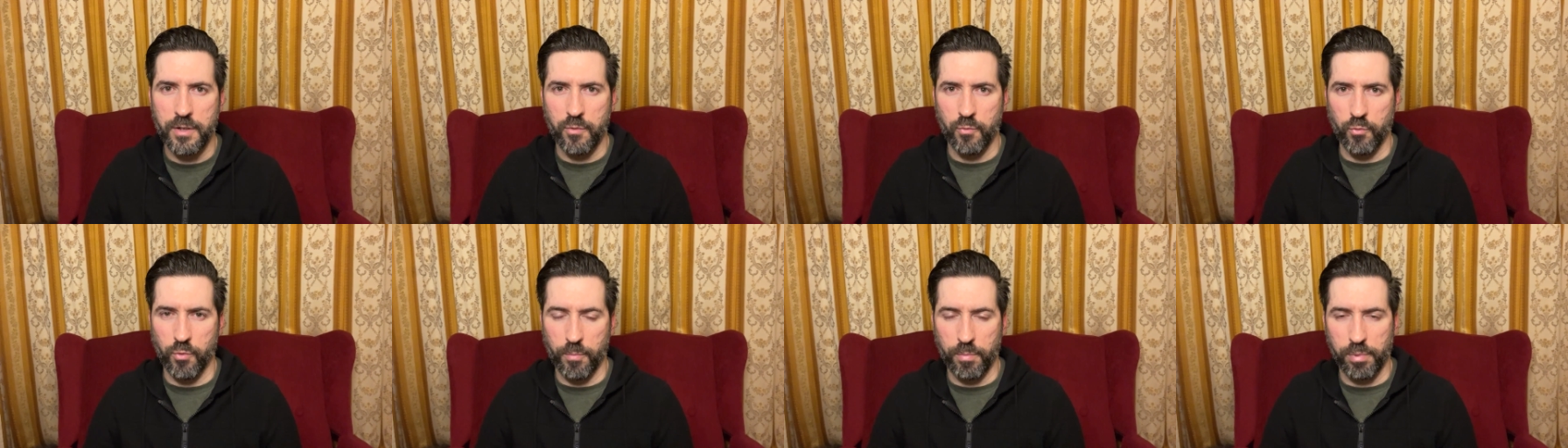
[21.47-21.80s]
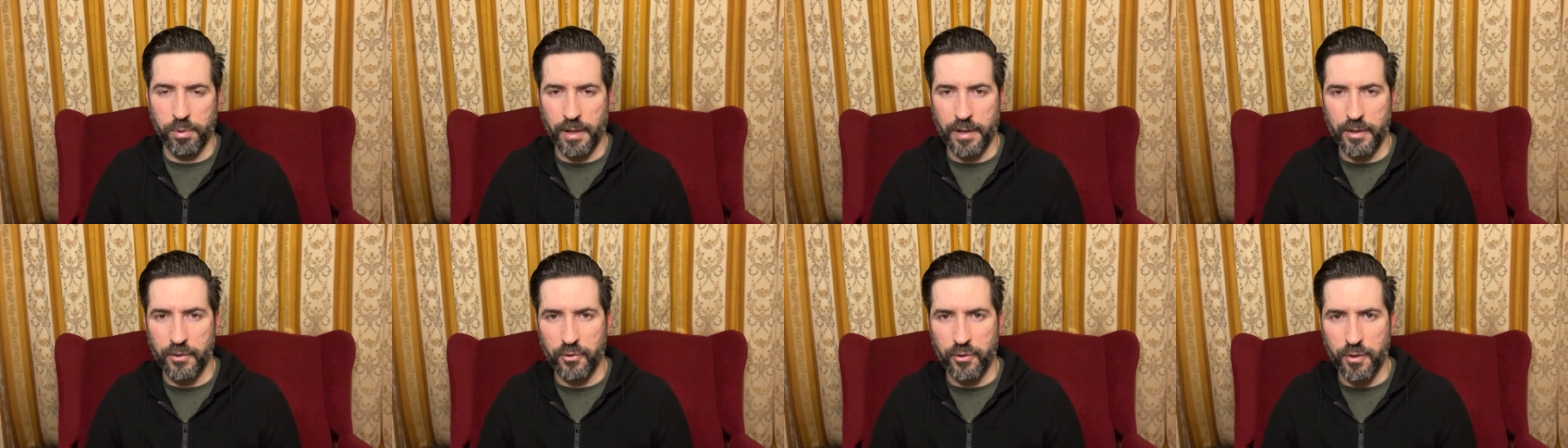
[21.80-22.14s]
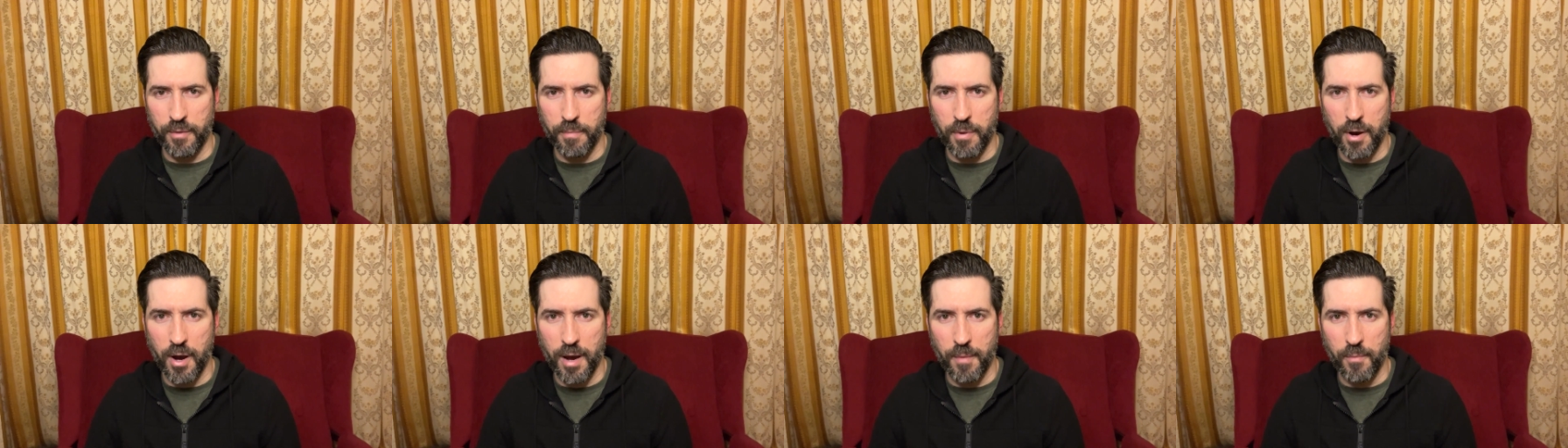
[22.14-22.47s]
replace the
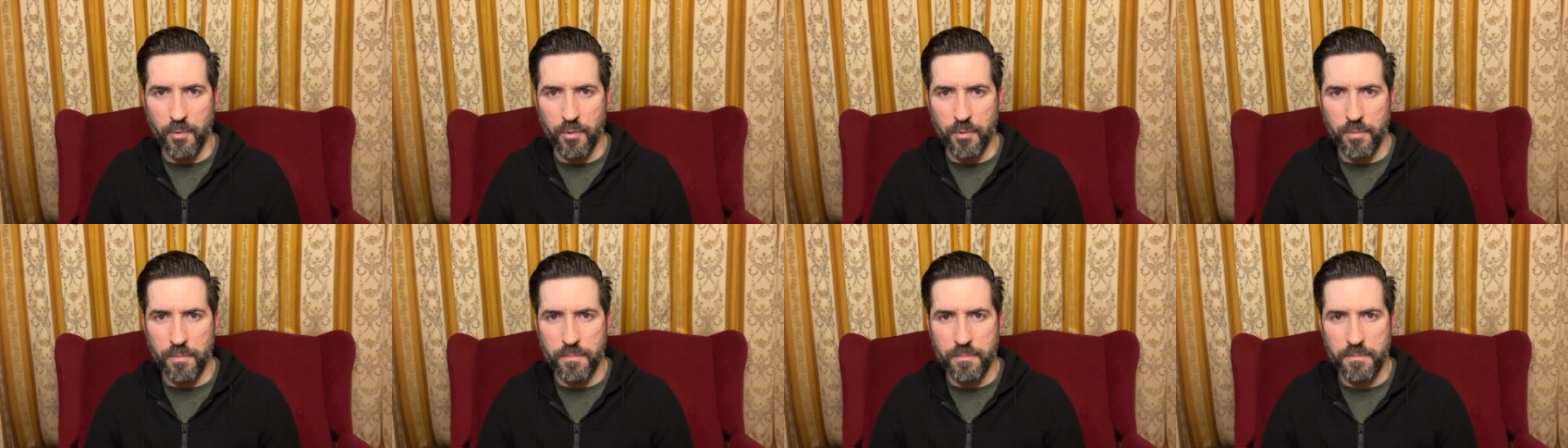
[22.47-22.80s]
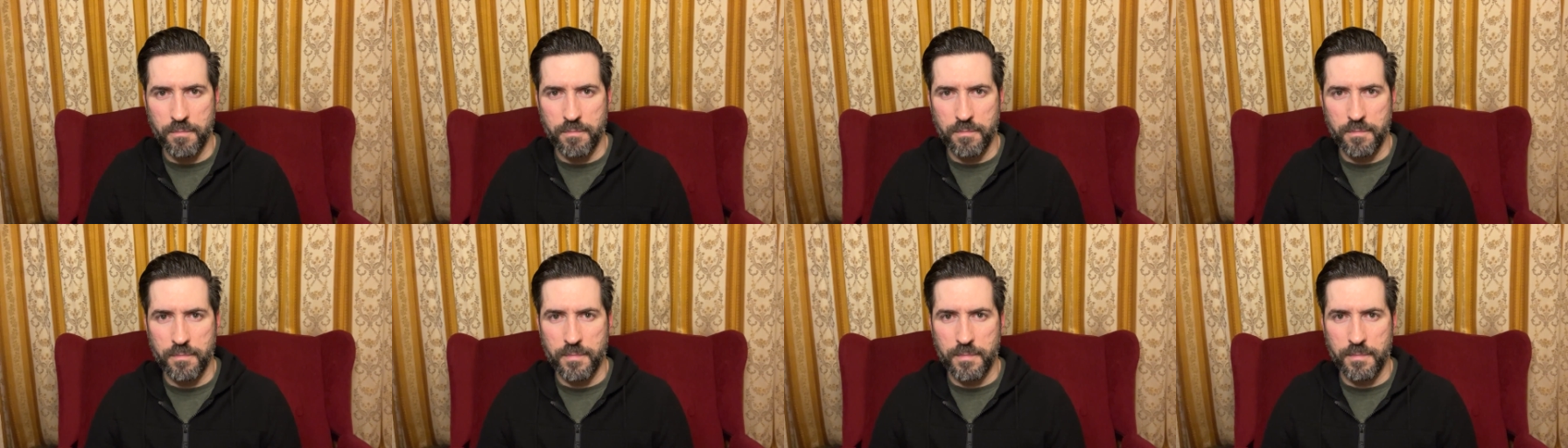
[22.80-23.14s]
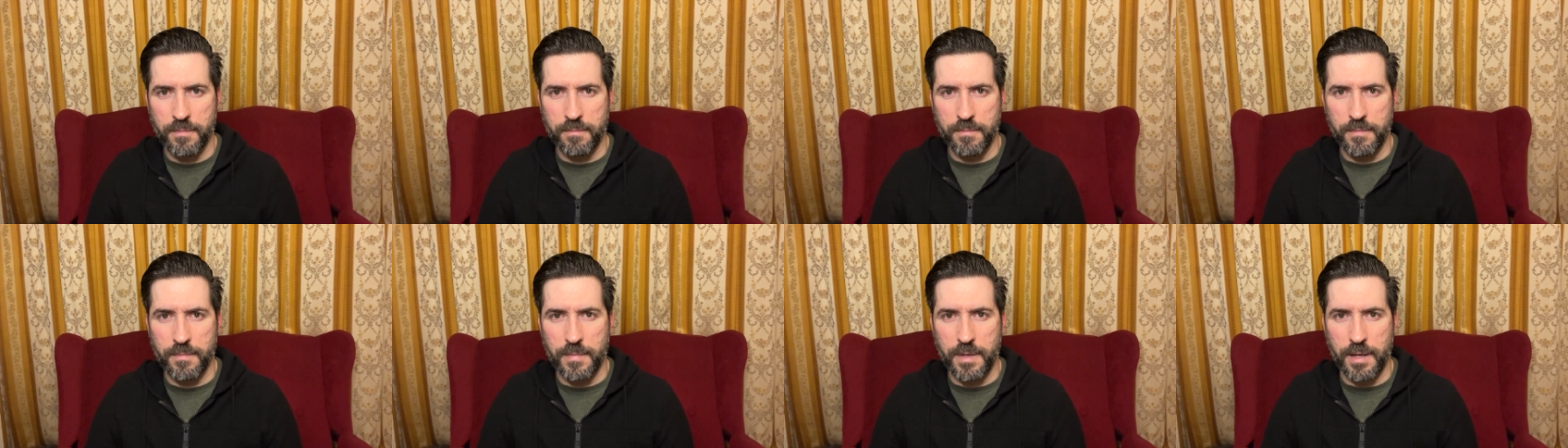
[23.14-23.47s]
Bible.
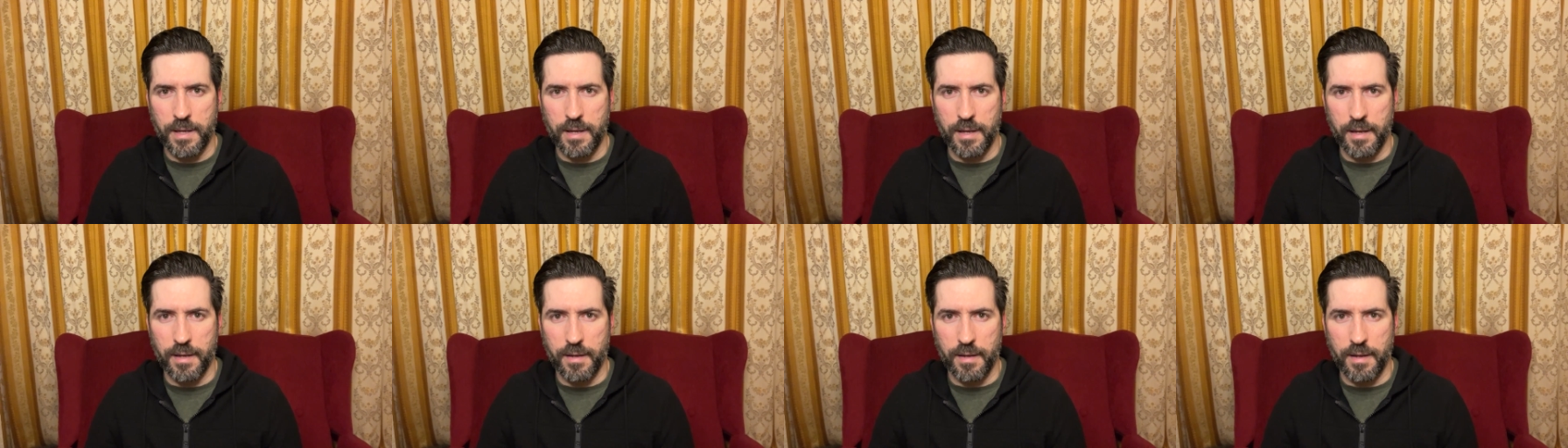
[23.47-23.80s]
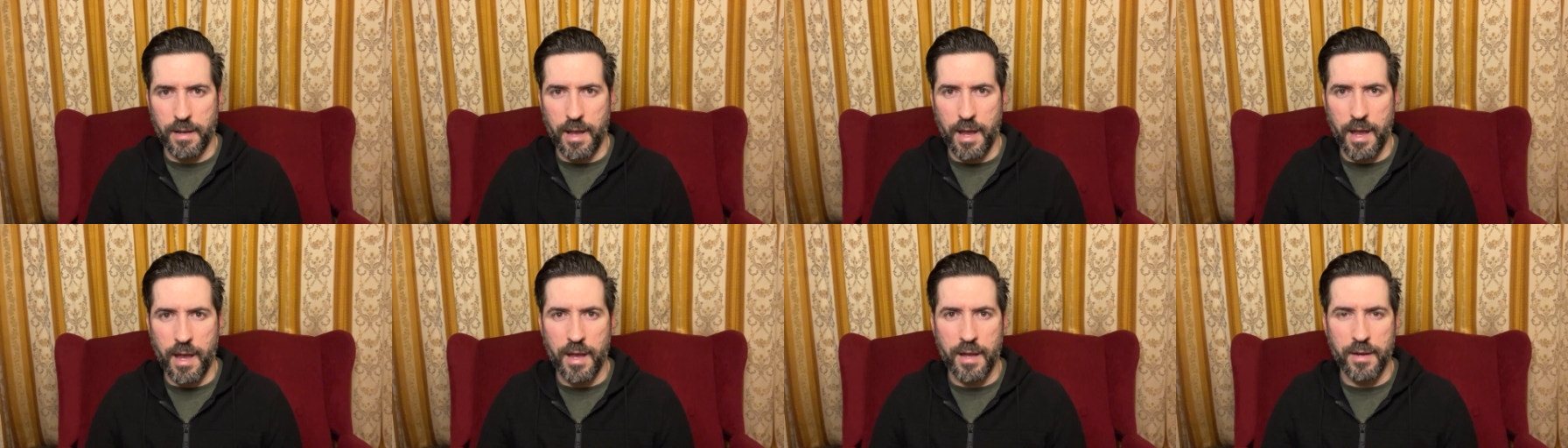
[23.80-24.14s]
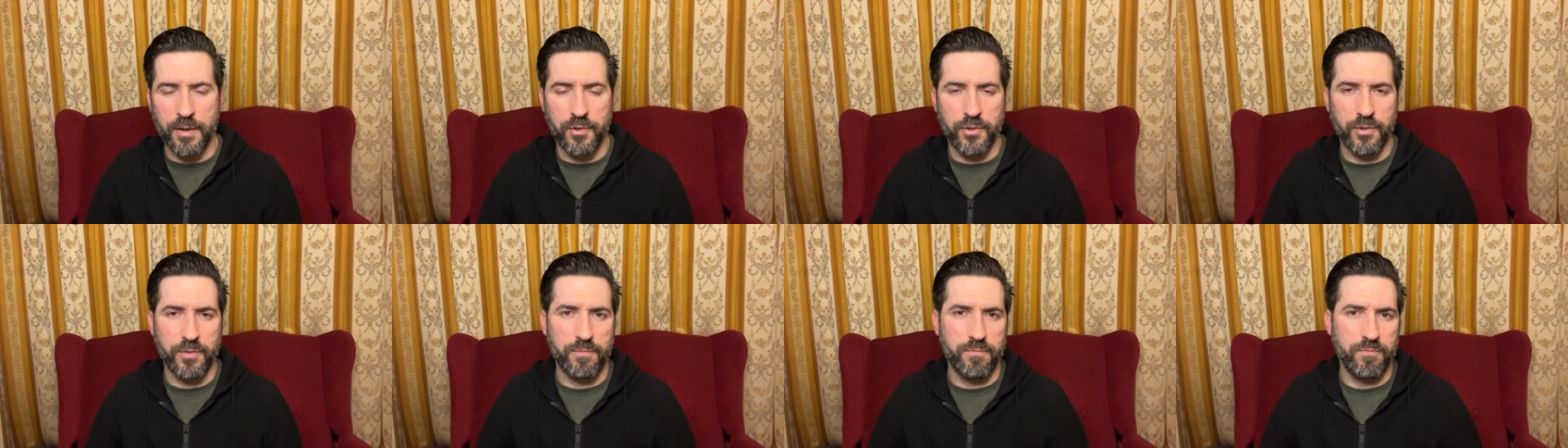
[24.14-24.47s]
And